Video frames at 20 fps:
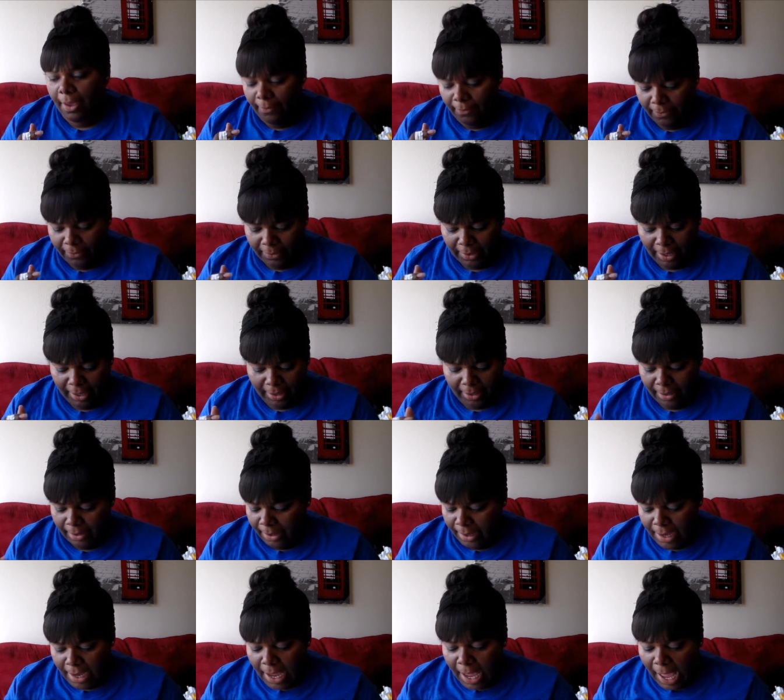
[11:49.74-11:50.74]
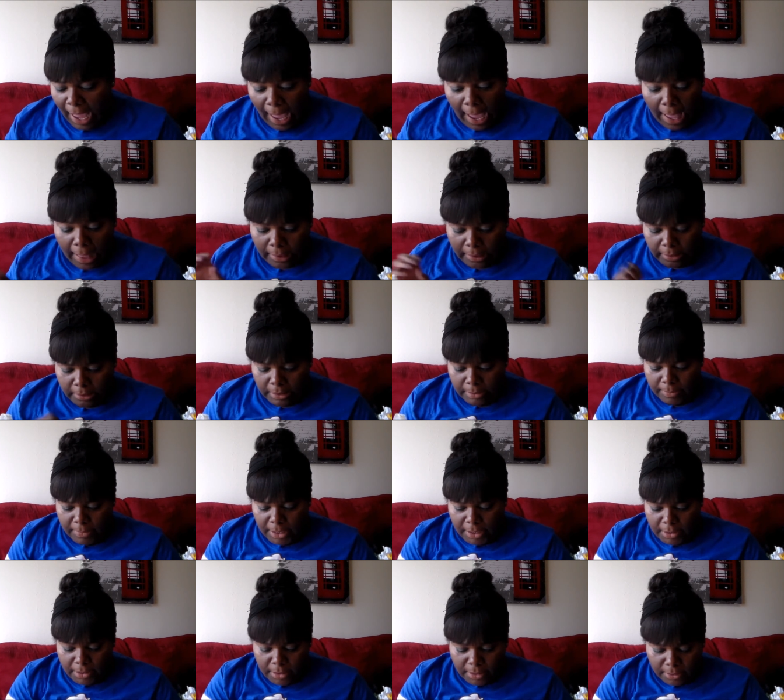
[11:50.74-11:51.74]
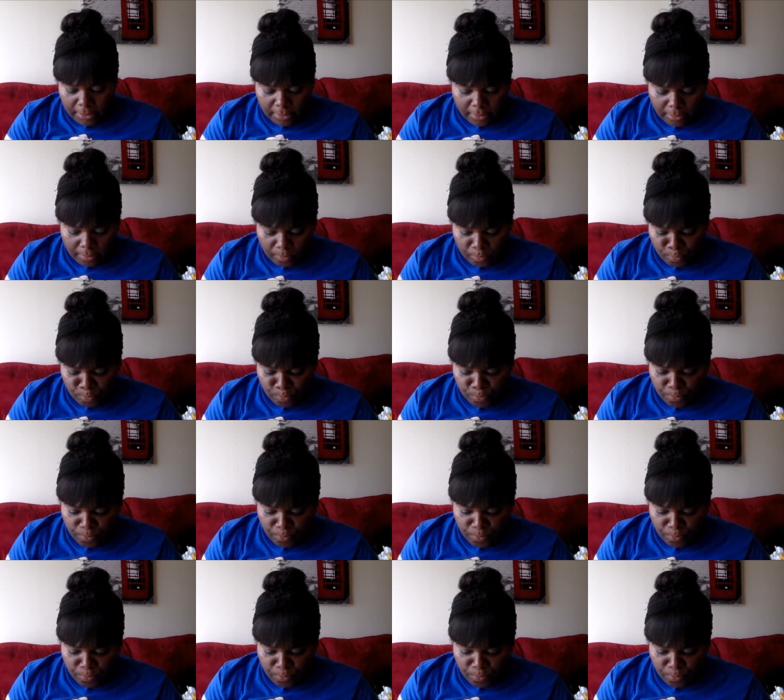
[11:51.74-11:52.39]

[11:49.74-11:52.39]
have like allergy medicine.